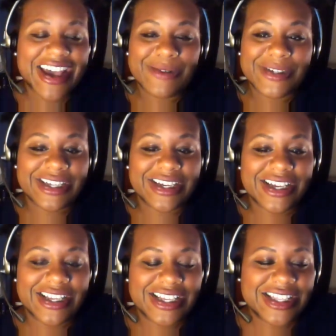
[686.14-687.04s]
we're
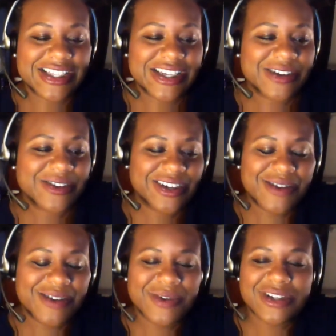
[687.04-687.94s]
done. And so,
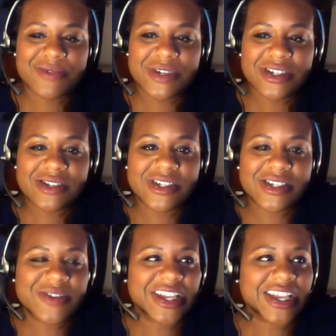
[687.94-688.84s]
we're
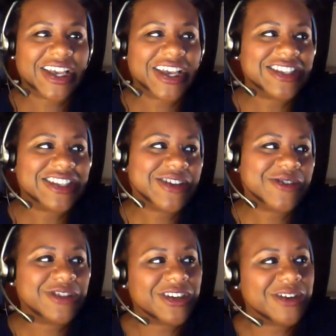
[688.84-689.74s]
doing good. And
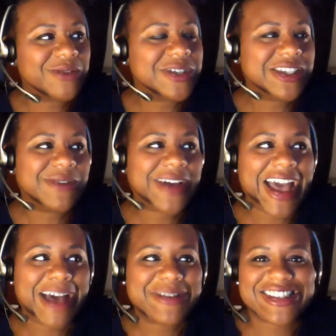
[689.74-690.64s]
so, we'll see what
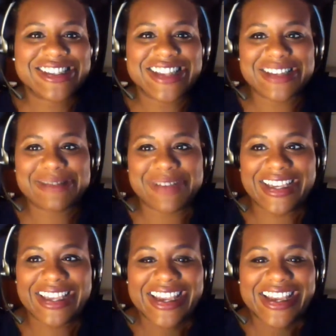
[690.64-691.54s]
happens this next week.